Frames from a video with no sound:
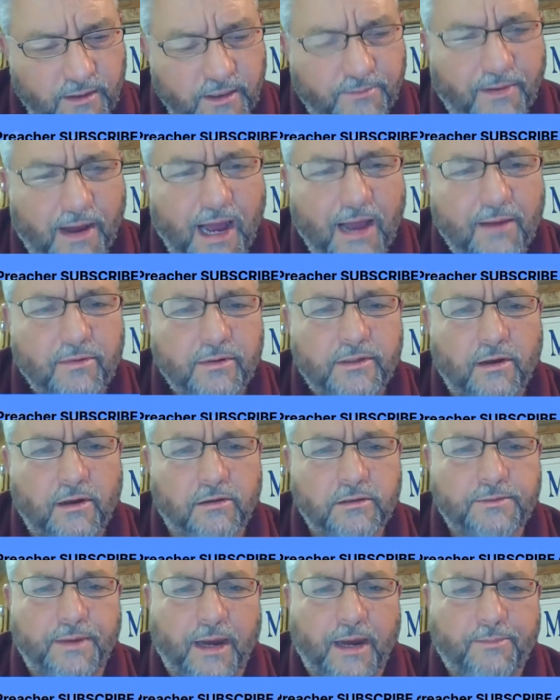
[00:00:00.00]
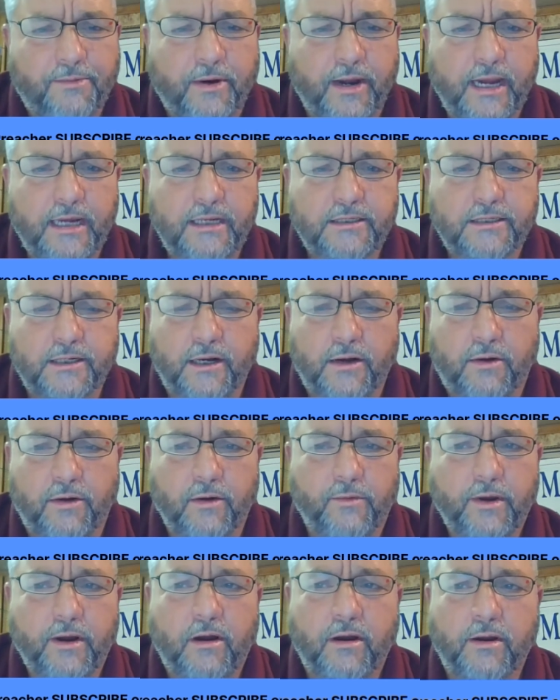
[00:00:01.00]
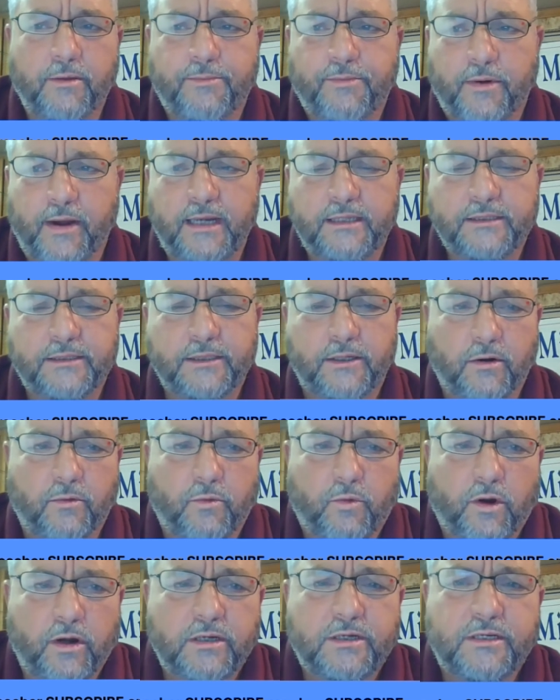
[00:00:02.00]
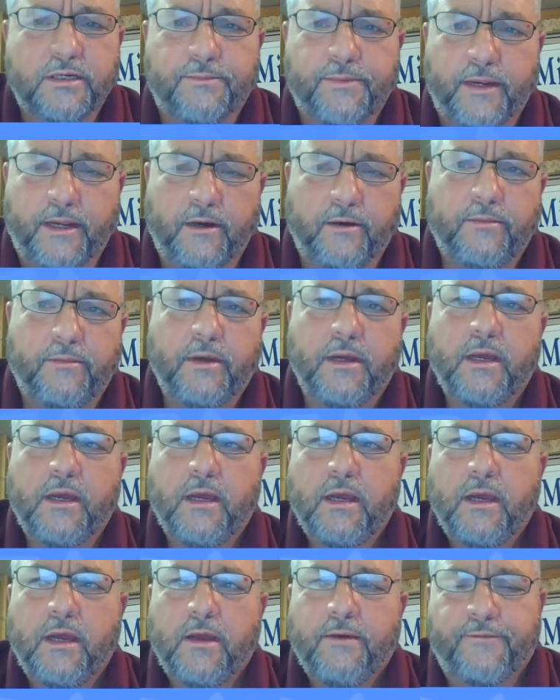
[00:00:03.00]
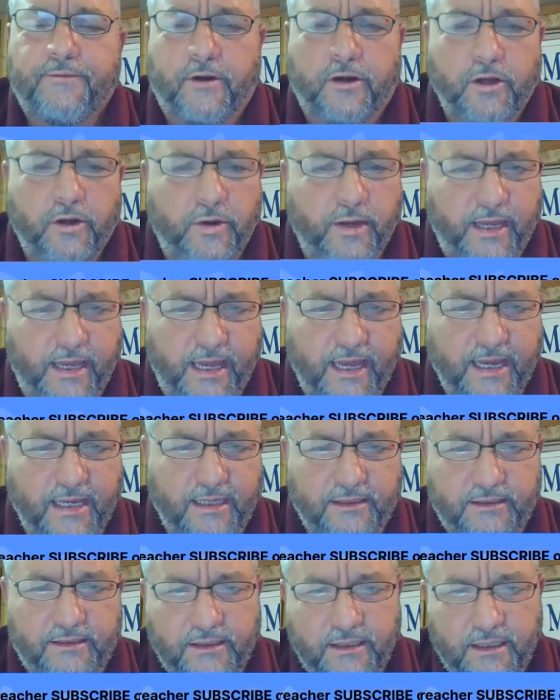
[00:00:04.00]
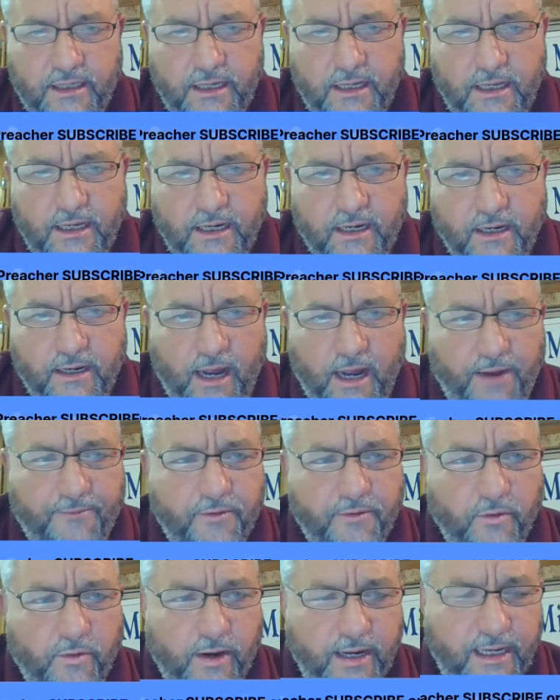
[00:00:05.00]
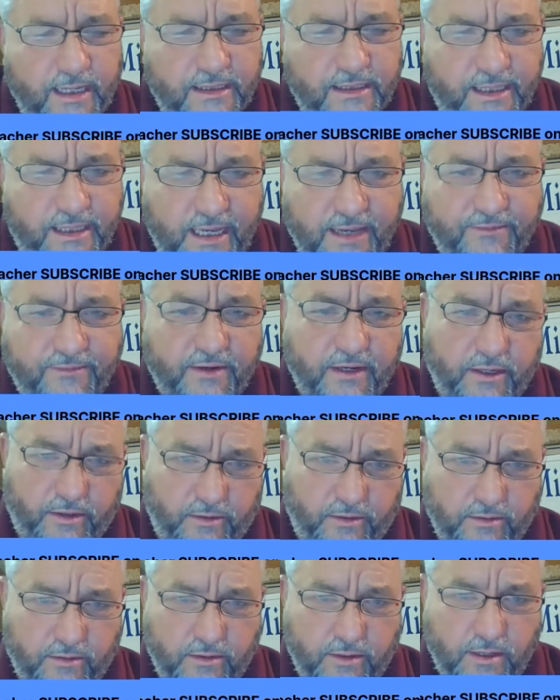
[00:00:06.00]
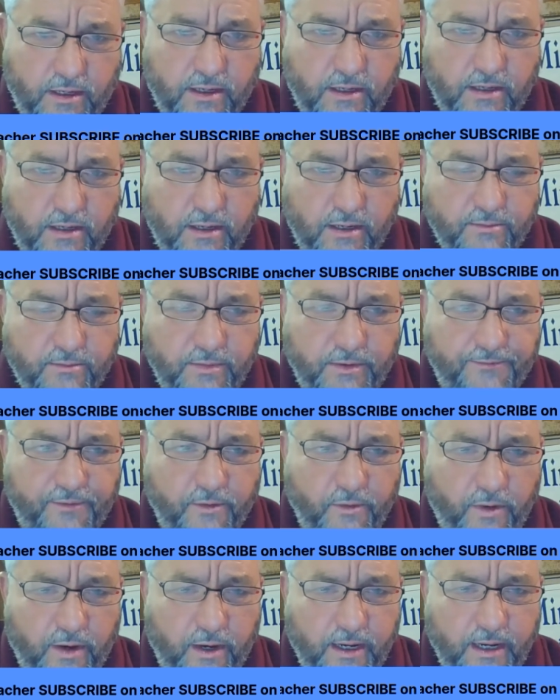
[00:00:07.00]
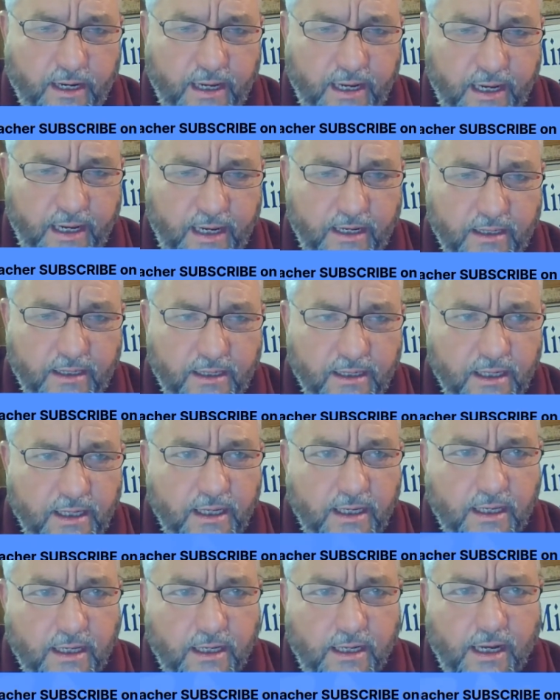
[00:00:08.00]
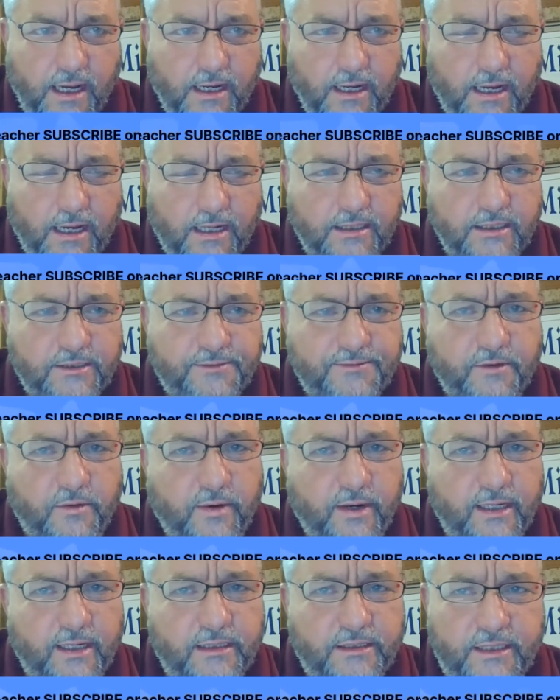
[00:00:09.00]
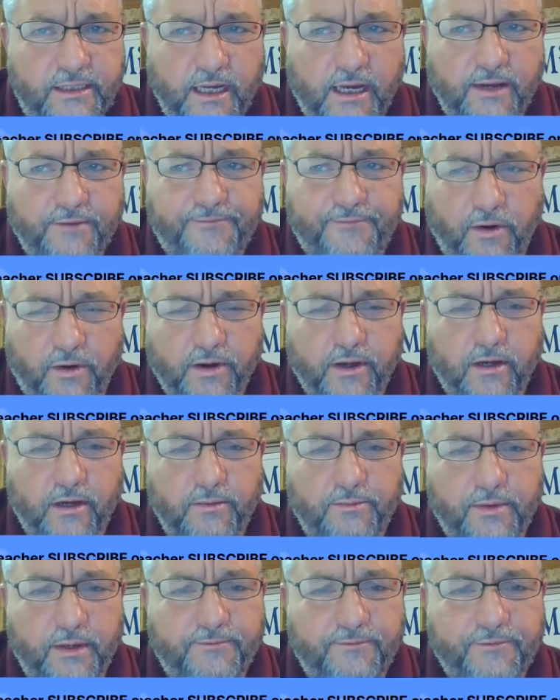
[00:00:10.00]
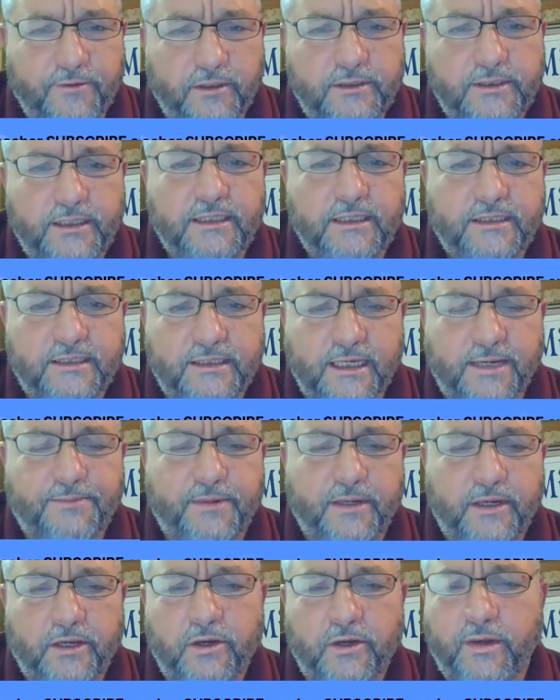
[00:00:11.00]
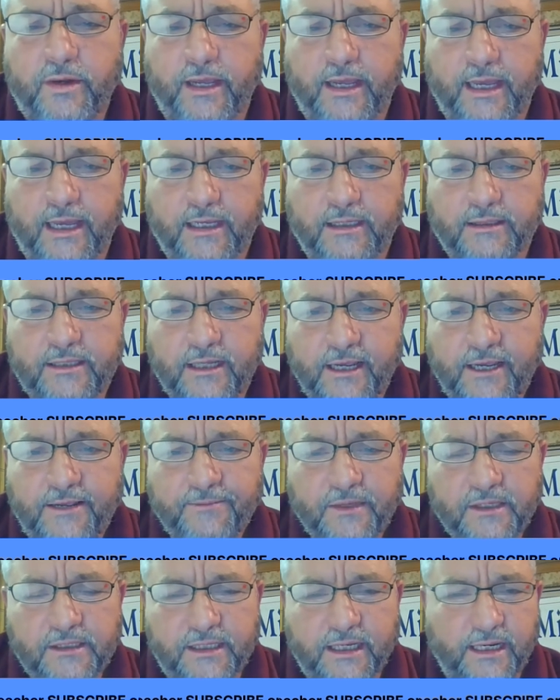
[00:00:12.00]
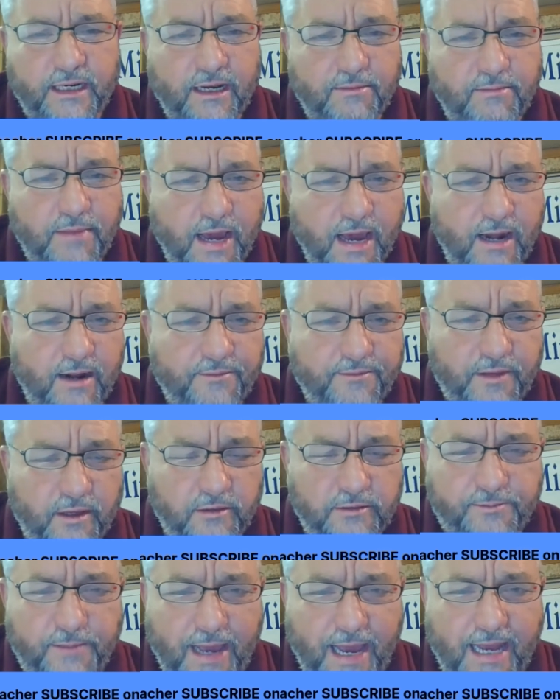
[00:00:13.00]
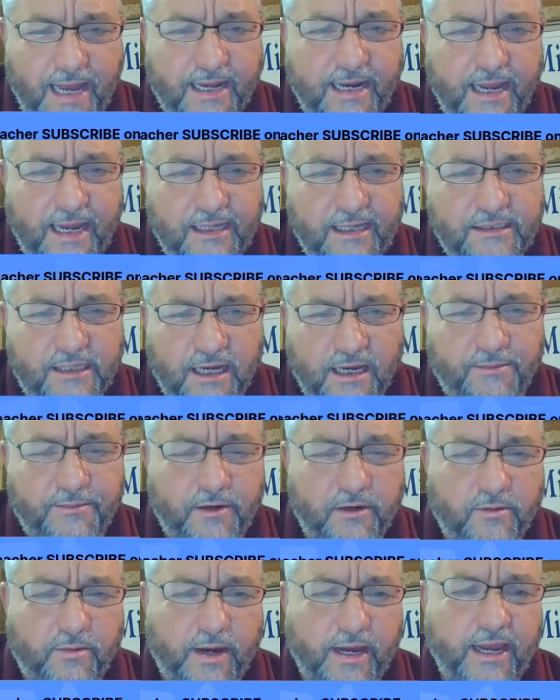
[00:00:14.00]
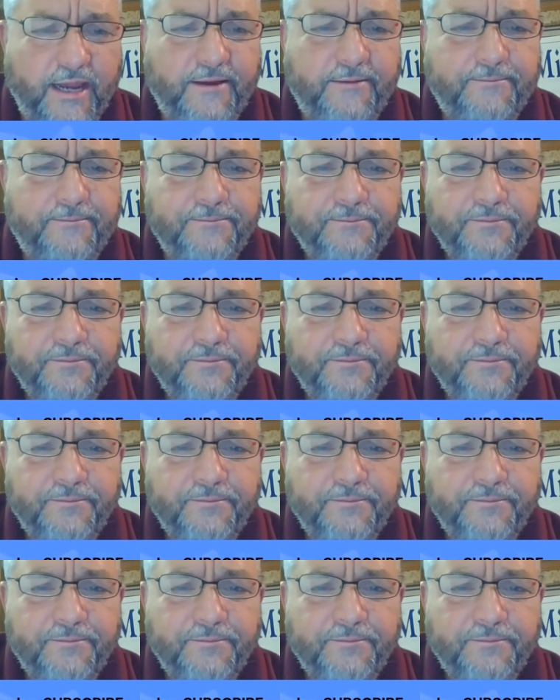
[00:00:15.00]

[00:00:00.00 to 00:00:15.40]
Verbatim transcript: the Bible talks about praising the Lord, and we ought to praise the Lord, worship Him for who He is, not for what He's given you, but for what He, not, not just for what He's done for you, but for just simply who He is. See, it doesn't matter if those bad days come your way,